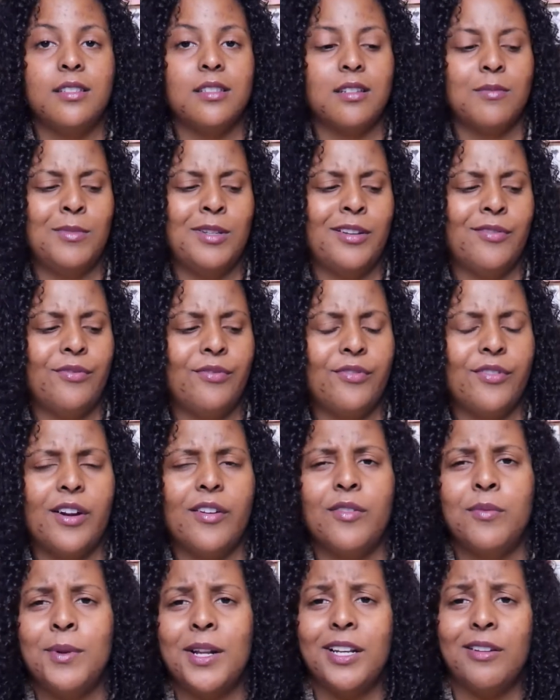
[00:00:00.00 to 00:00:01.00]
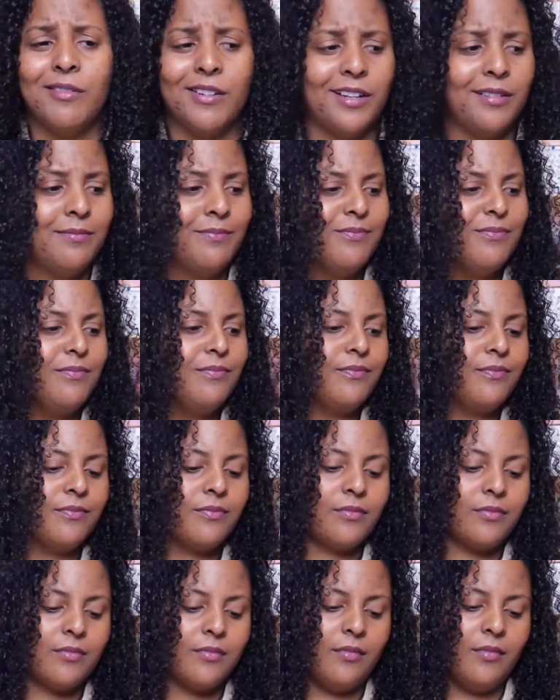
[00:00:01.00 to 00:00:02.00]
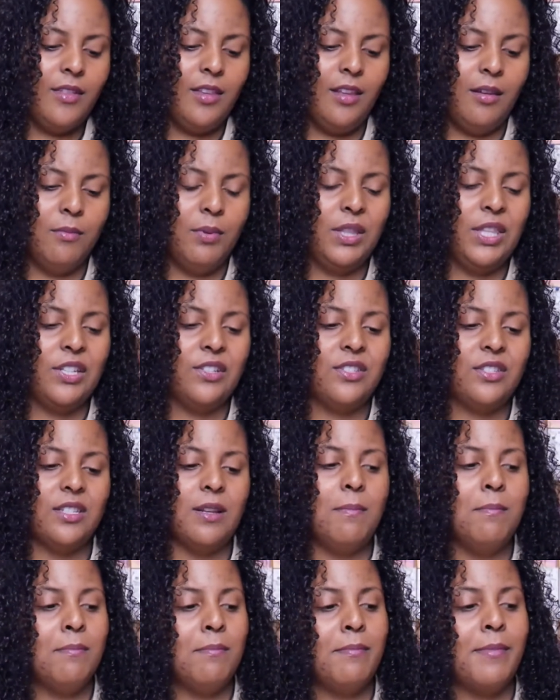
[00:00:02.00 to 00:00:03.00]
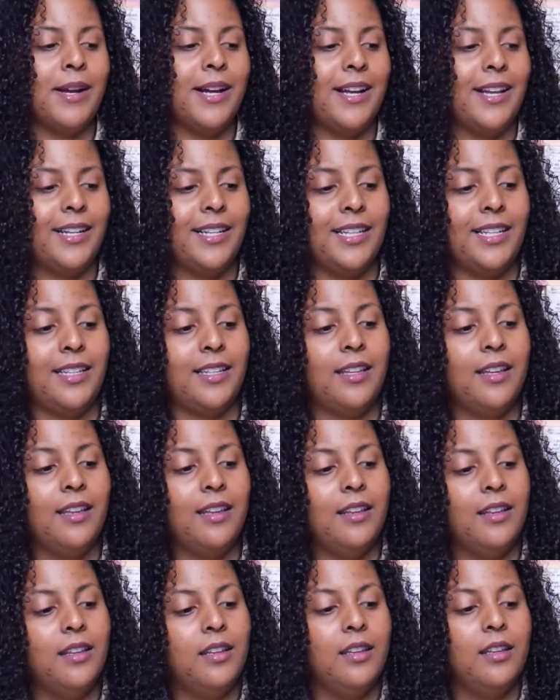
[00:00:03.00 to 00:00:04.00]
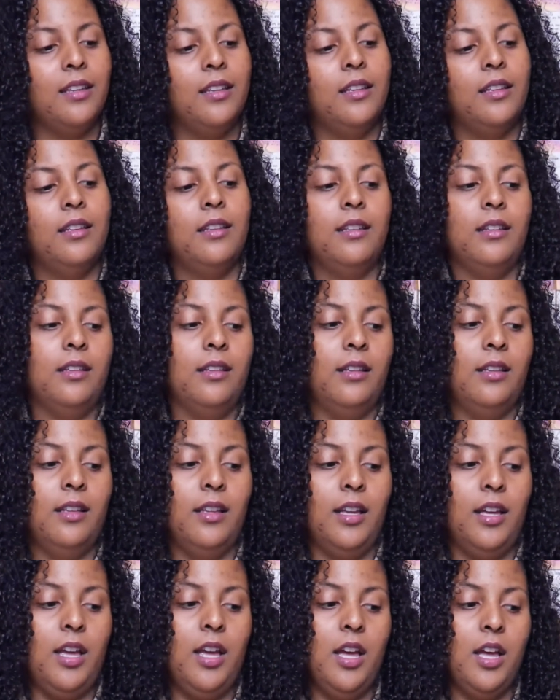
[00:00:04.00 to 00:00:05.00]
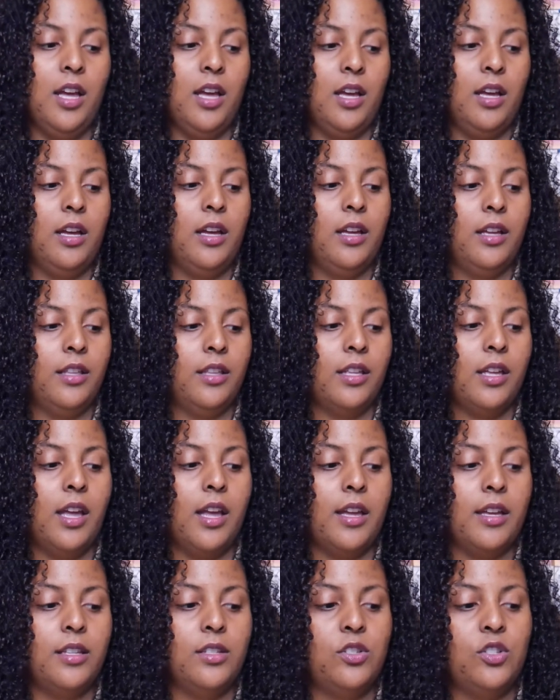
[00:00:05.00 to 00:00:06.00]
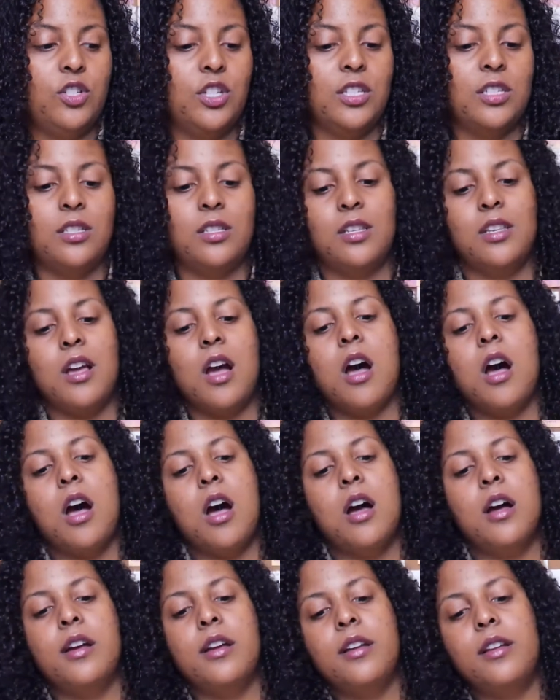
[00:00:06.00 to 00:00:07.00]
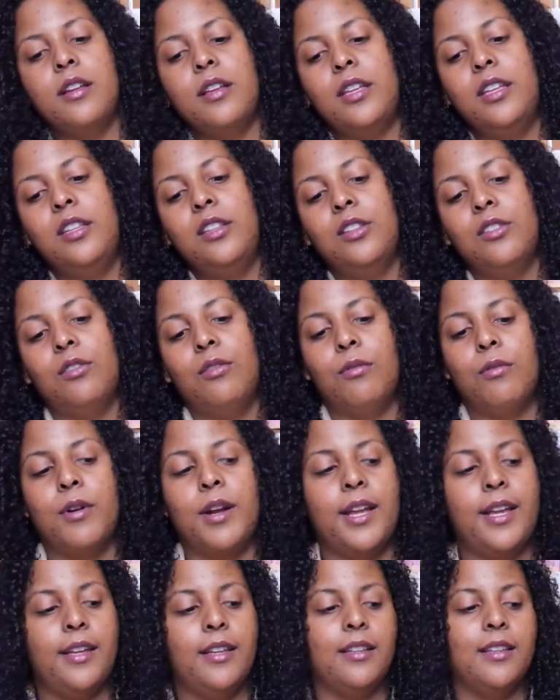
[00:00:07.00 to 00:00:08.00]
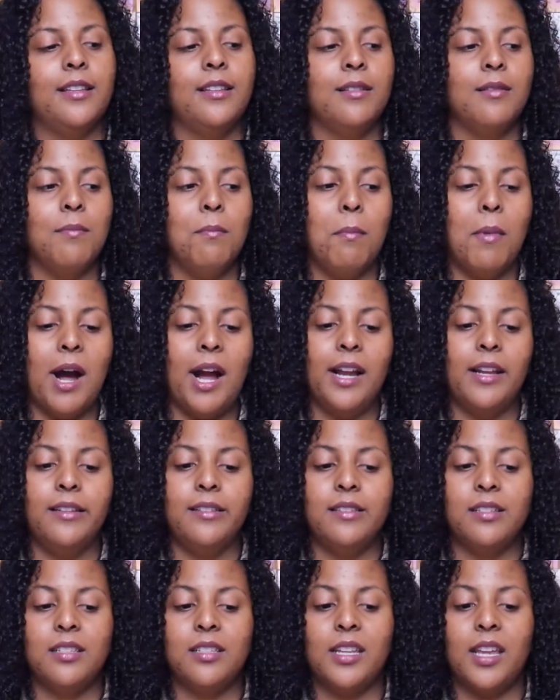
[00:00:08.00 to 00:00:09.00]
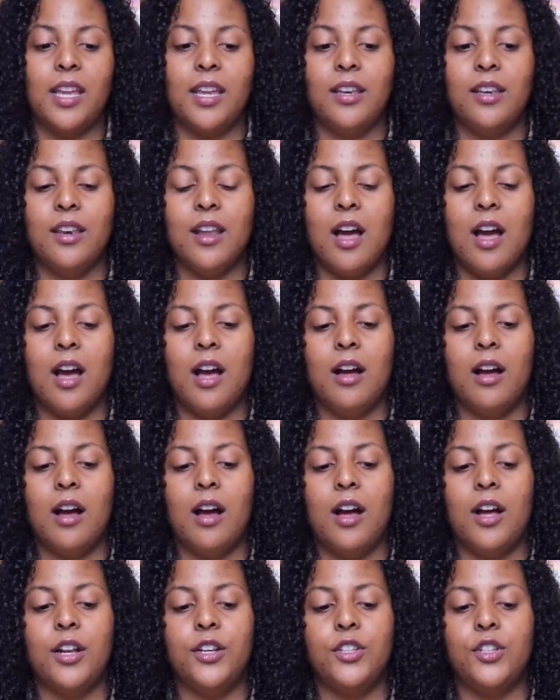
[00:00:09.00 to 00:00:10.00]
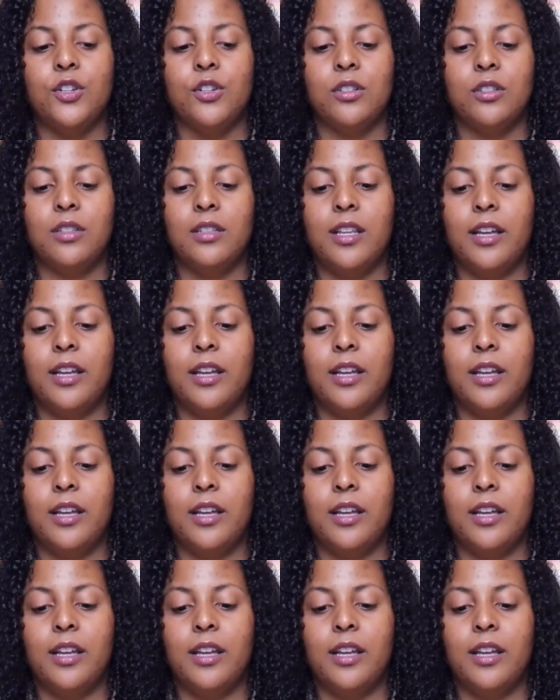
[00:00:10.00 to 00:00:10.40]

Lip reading: It's gonna be different for everybody, right? But there's somebody that is just not in the right mind state, not on your